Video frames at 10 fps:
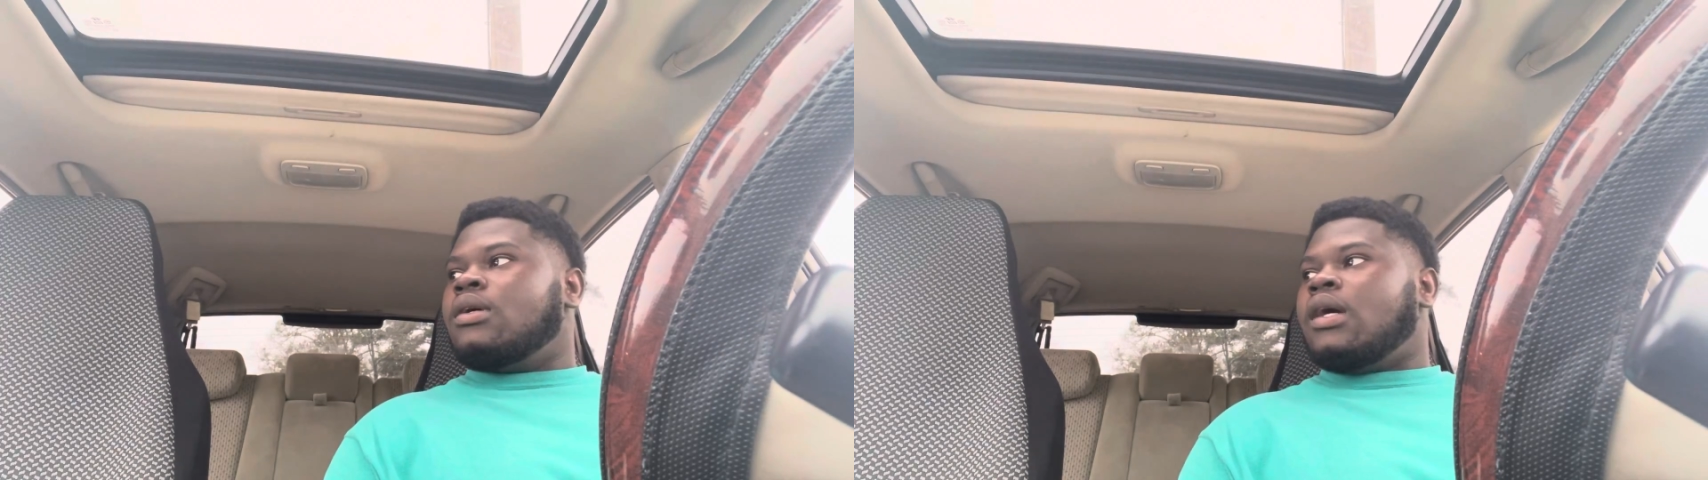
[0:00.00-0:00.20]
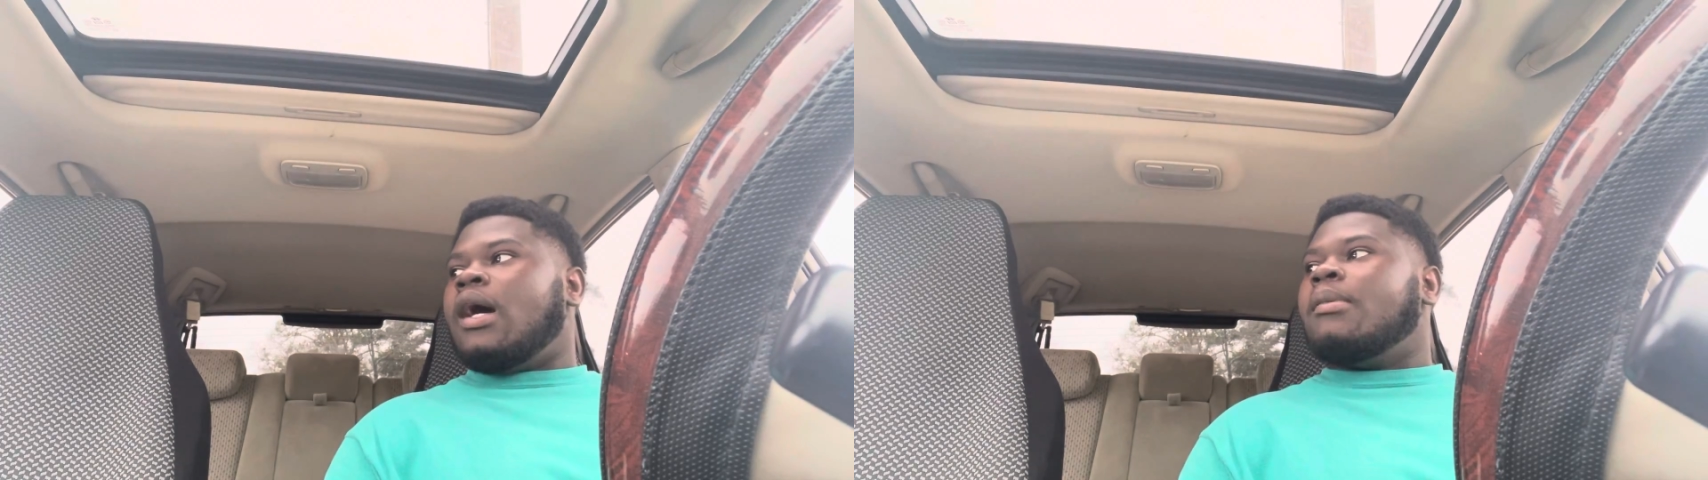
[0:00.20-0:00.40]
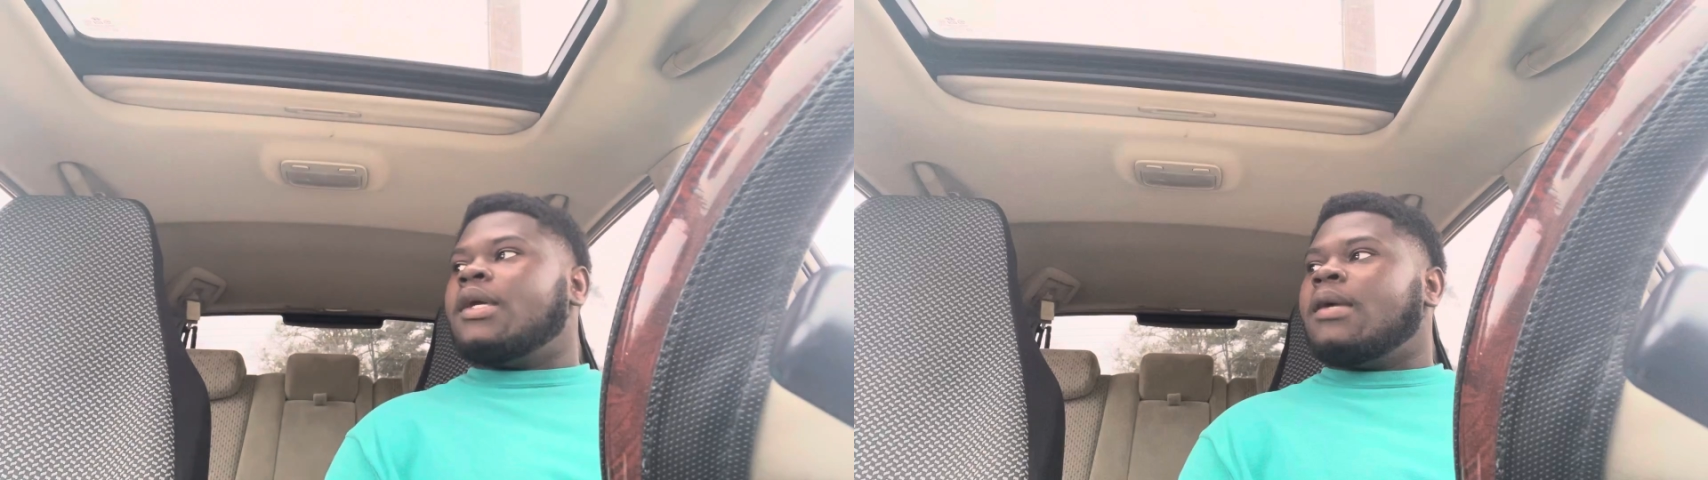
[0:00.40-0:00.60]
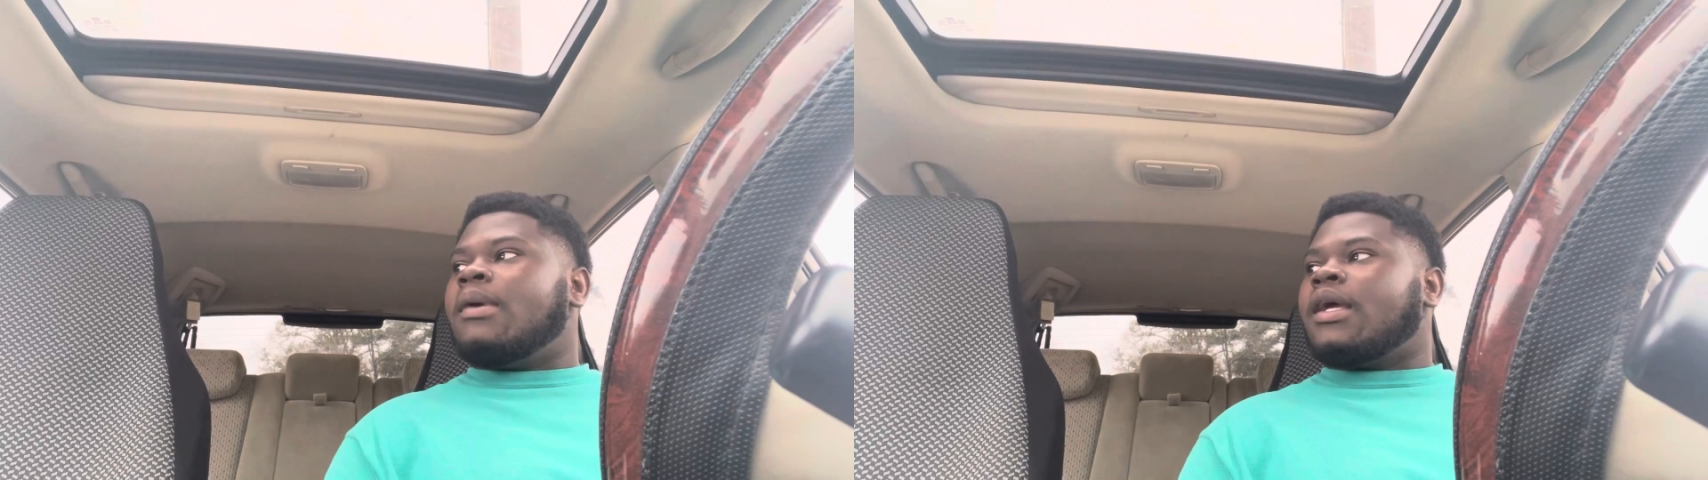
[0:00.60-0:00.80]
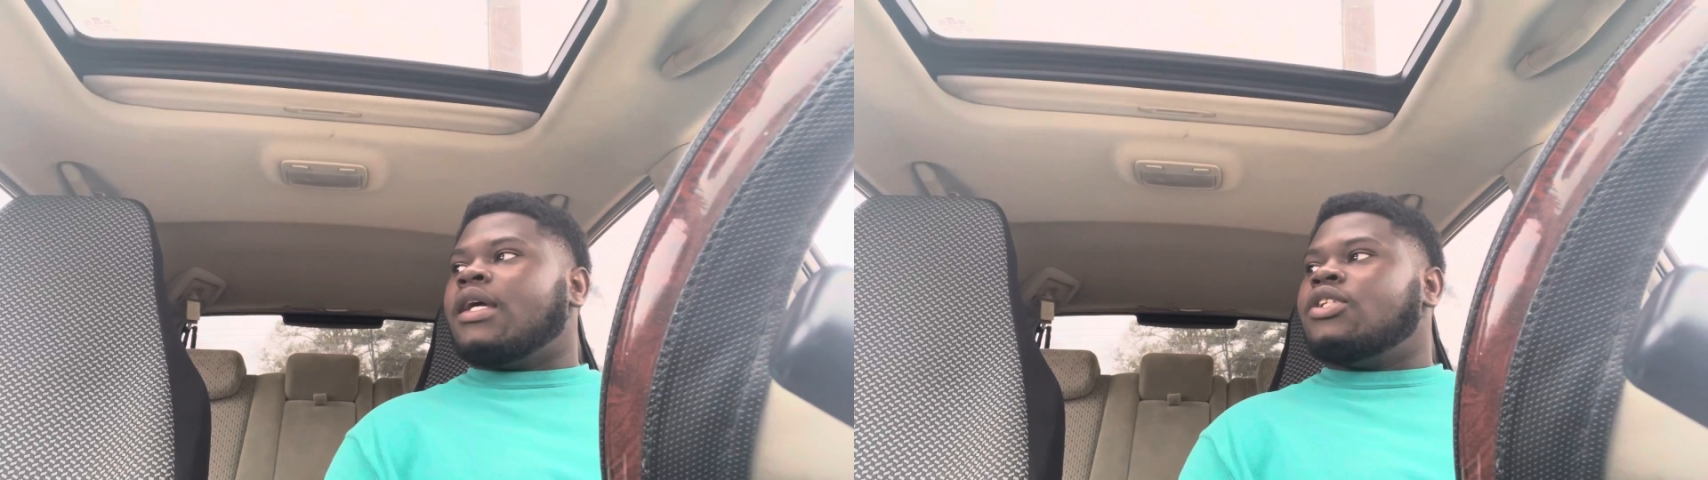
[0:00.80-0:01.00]
I'm going to get
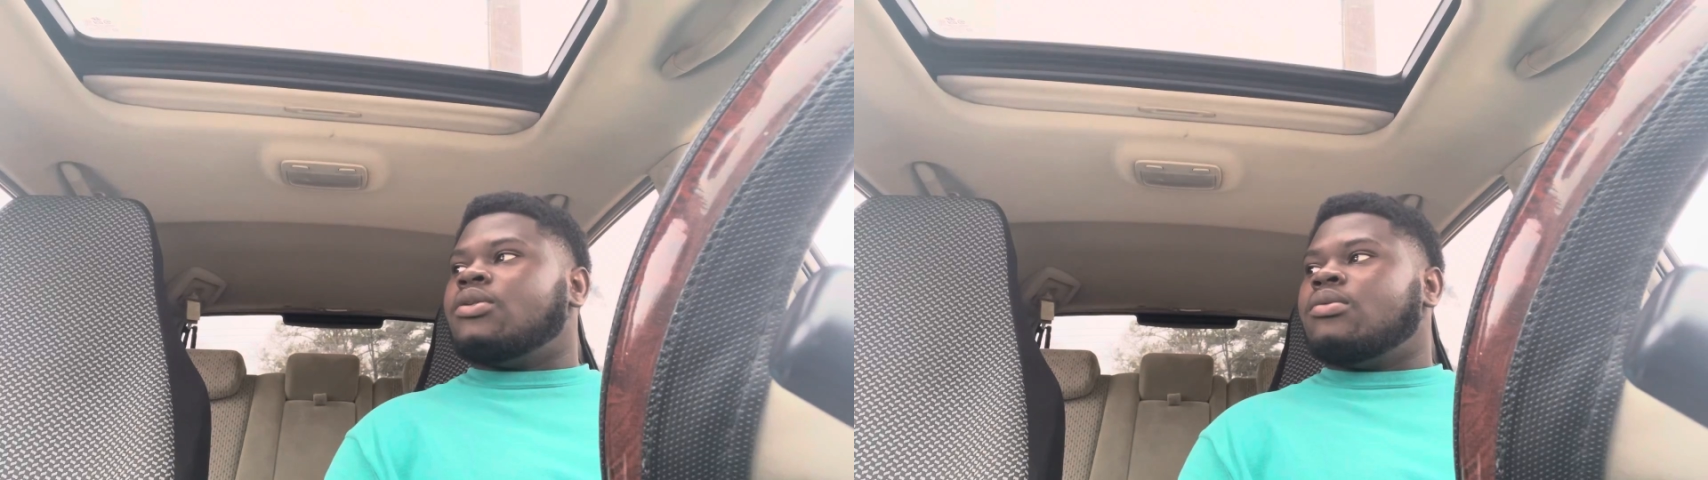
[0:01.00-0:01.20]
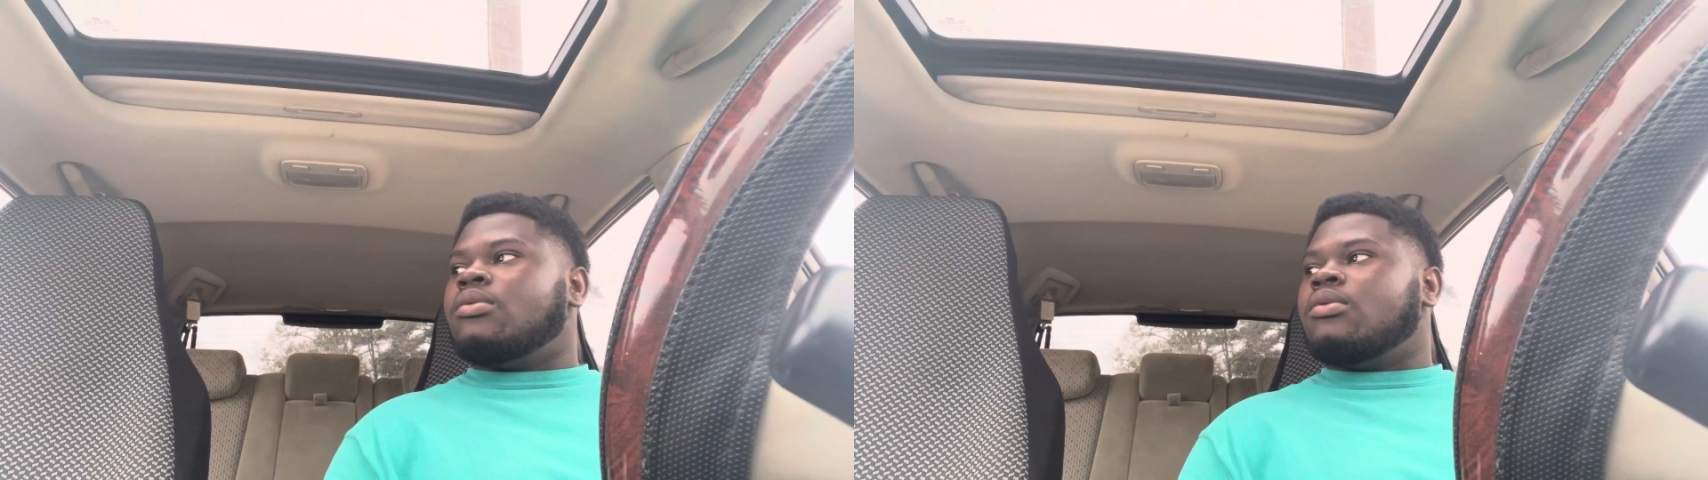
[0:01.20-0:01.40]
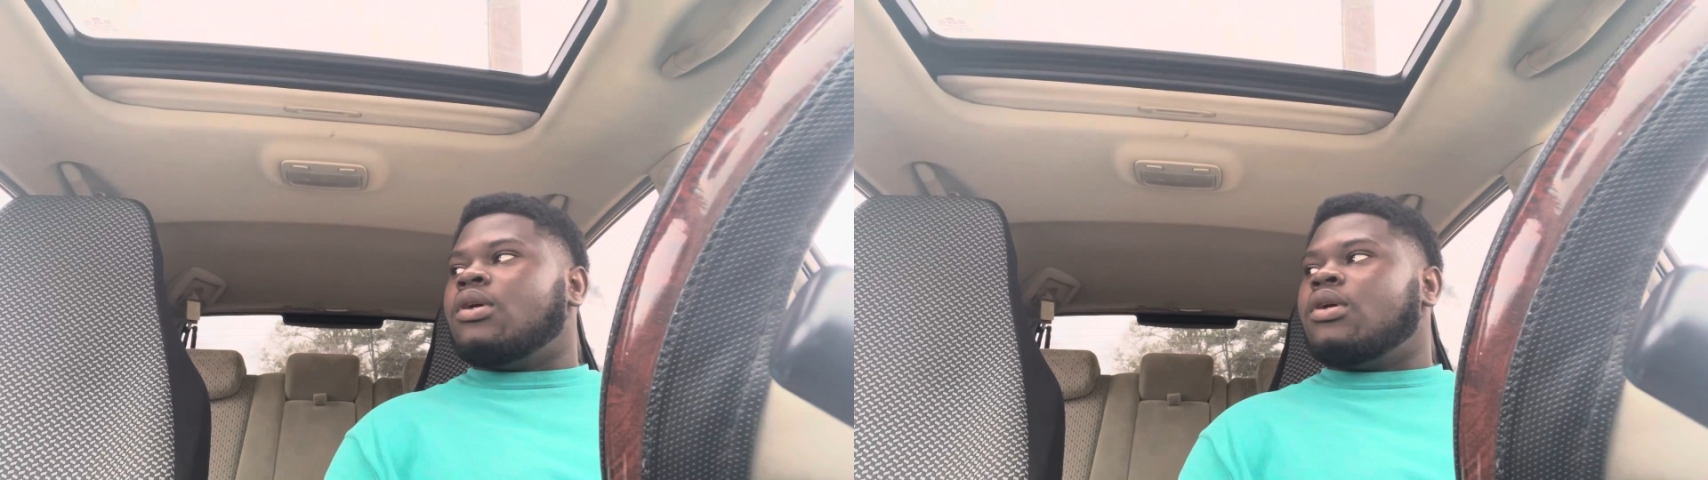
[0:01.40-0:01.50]
back at you